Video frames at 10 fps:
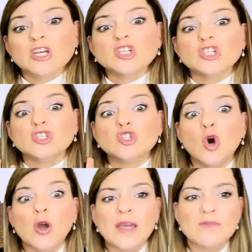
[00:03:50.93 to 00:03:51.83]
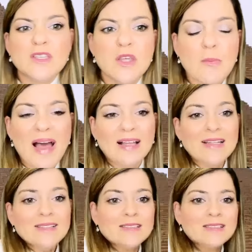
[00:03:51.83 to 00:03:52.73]
She took him to the
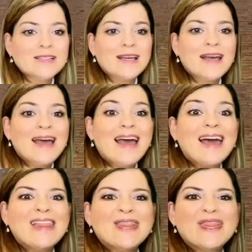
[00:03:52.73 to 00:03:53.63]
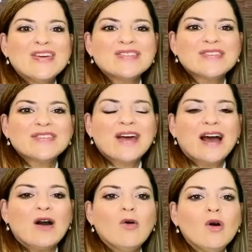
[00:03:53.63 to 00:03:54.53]
palace, and this is
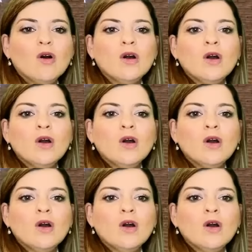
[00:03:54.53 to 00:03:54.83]
how